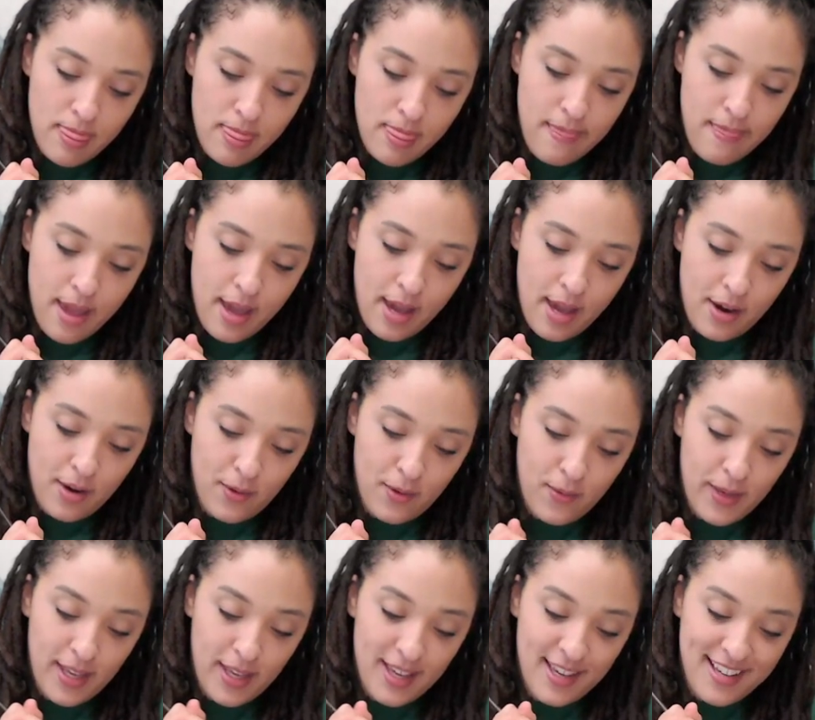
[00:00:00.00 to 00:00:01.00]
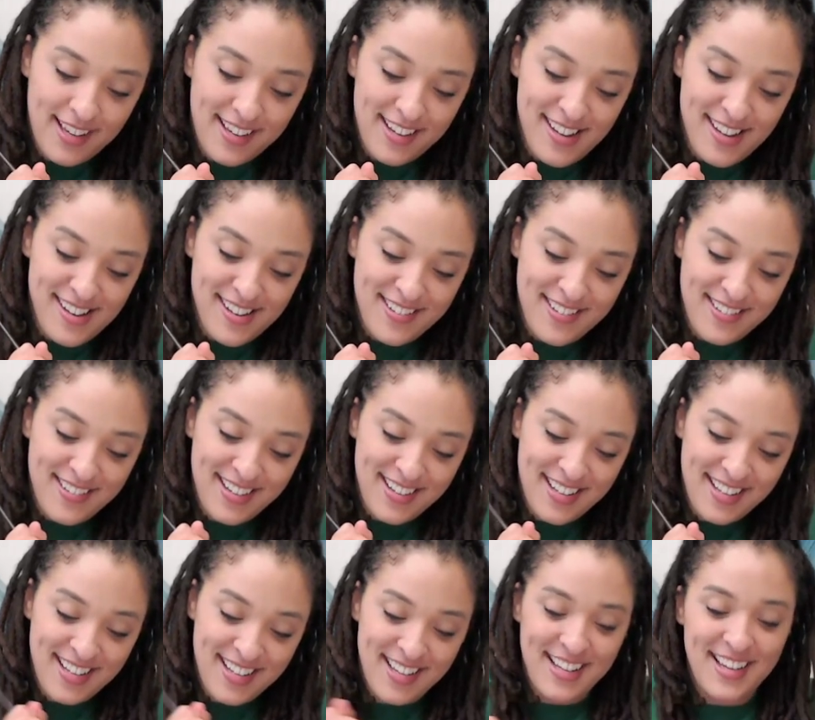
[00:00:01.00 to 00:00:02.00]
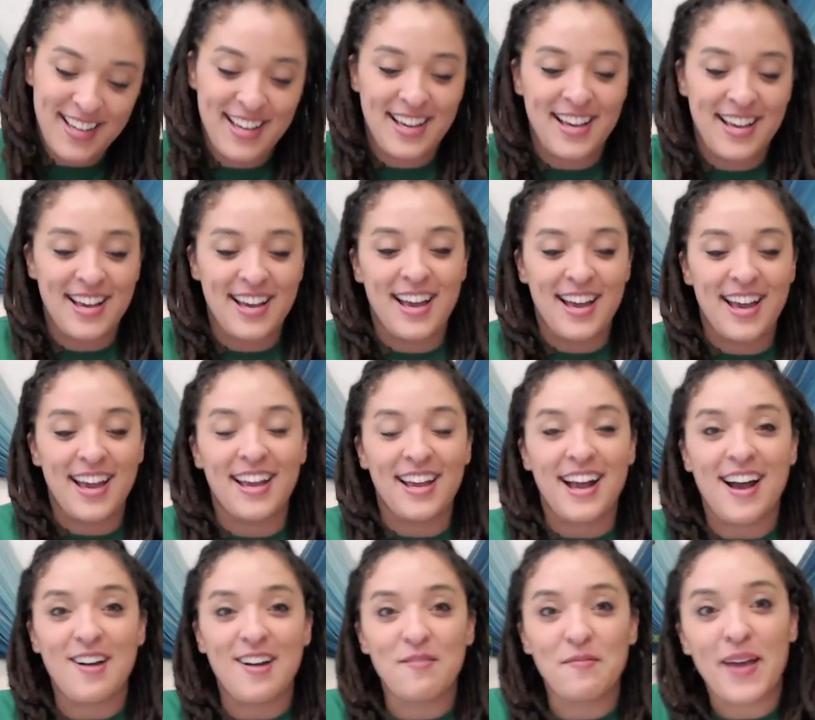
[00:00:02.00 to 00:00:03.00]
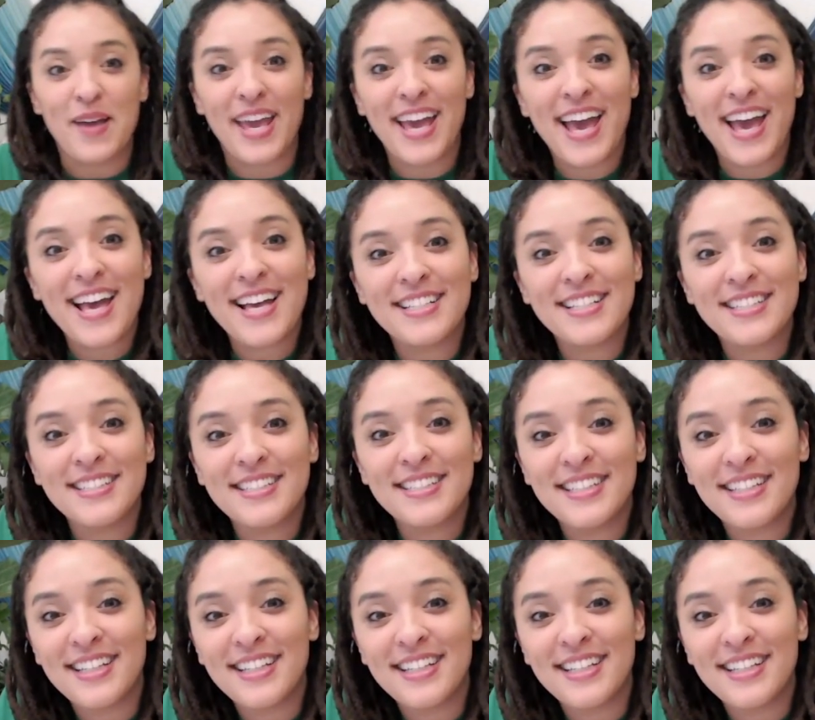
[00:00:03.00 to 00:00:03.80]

There we go. I got my S.